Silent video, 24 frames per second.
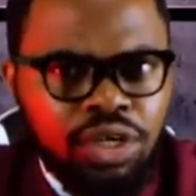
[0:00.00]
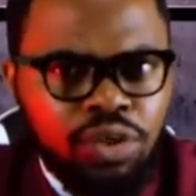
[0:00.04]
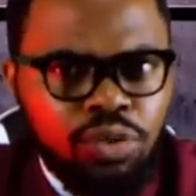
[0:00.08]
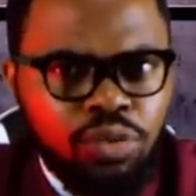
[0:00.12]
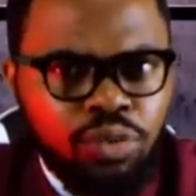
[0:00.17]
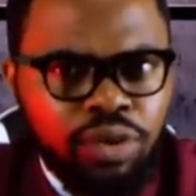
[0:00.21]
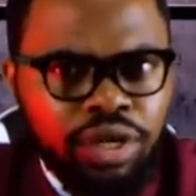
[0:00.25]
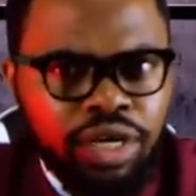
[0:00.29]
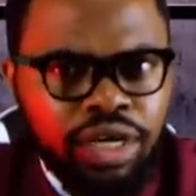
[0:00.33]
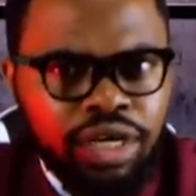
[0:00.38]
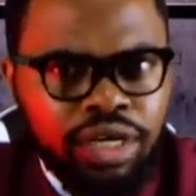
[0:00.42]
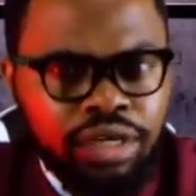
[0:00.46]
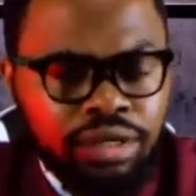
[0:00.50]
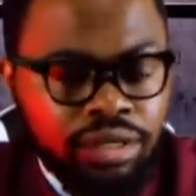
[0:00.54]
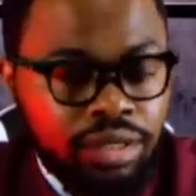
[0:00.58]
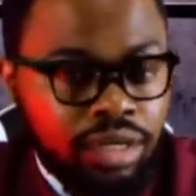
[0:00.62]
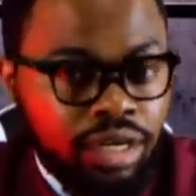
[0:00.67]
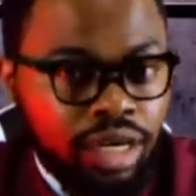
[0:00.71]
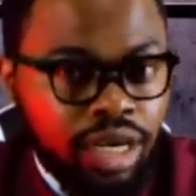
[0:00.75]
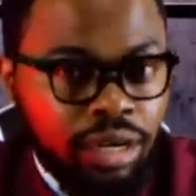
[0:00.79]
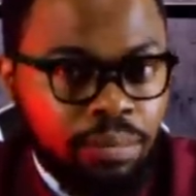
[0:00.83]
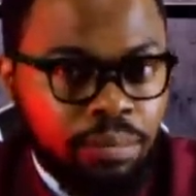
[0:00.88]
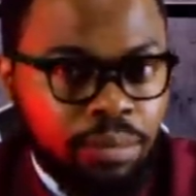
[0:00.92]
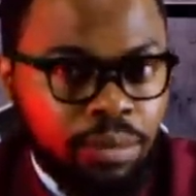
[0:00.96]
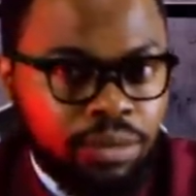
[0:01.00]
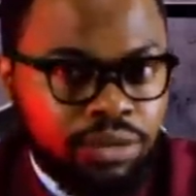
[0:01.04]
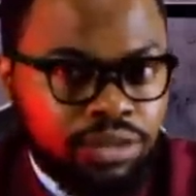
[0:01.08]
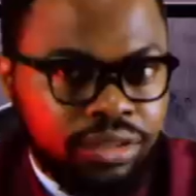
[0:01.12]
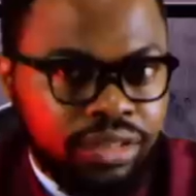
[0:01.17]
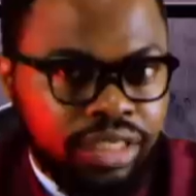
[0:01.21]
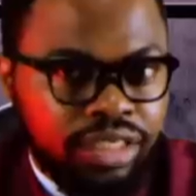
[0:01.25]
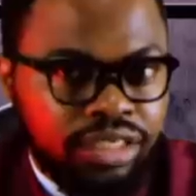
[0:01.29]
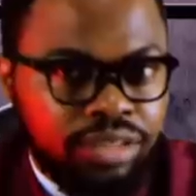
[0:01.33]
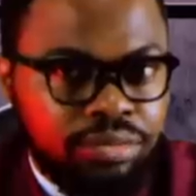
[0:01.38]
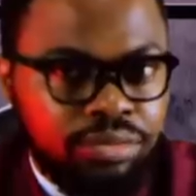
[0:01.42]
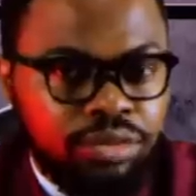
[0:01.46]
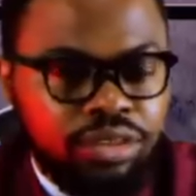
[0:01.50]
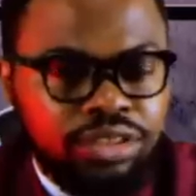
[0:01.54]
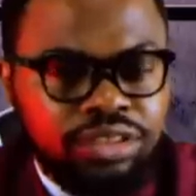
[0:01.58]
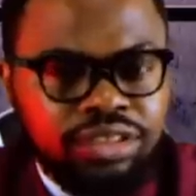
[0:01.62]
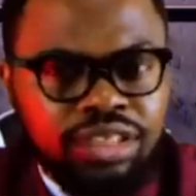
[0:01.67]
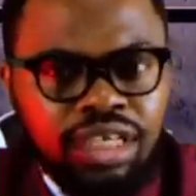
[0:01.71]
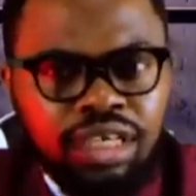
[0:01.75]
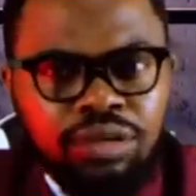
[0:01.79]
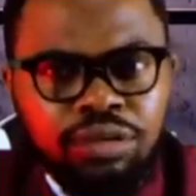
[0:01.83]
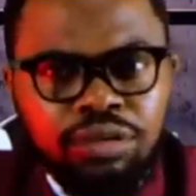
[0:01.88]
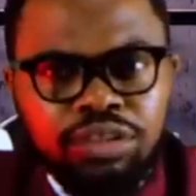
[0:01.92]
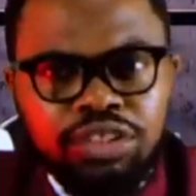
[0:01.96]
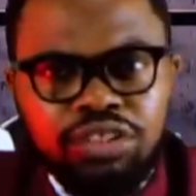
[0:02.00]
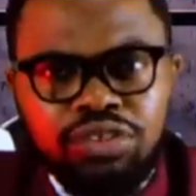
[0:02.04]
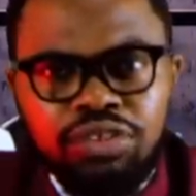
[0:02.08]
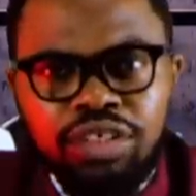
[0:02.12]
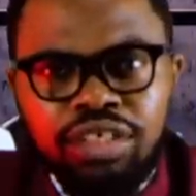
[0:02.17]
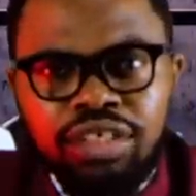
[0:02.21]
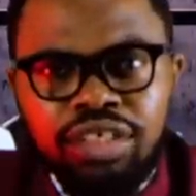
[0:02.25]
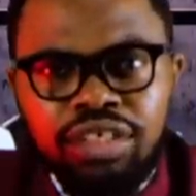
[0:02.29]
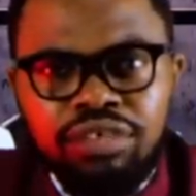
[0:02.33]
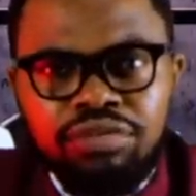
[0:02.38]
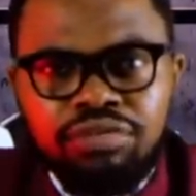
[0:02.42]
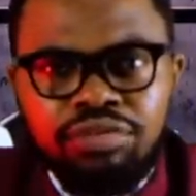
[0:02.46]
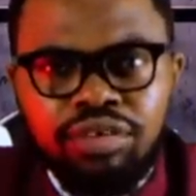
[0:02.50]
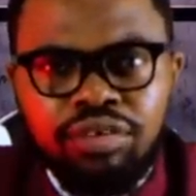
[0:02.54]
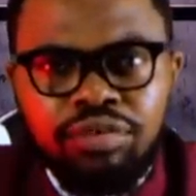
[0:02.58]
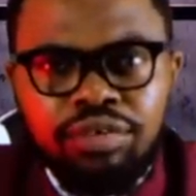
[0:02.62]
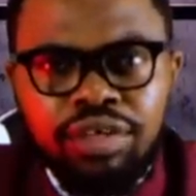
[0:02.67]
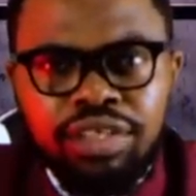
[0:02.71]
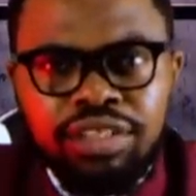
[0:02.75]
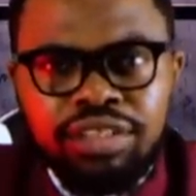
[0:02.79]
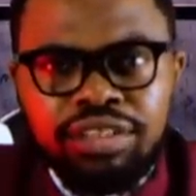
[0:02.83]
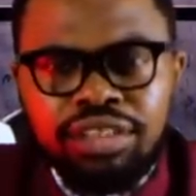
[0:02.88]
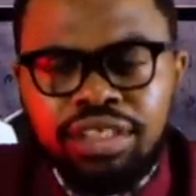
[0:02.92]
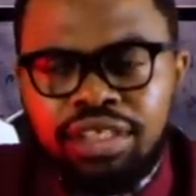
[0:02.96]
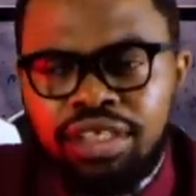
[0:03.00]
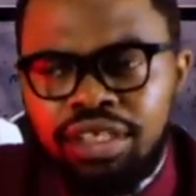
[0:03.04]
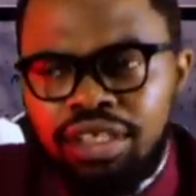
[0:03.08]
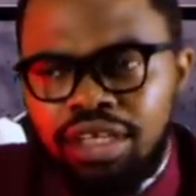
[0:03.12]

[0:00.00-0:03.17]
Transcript: where Apostle Arome Osayi was trending for it,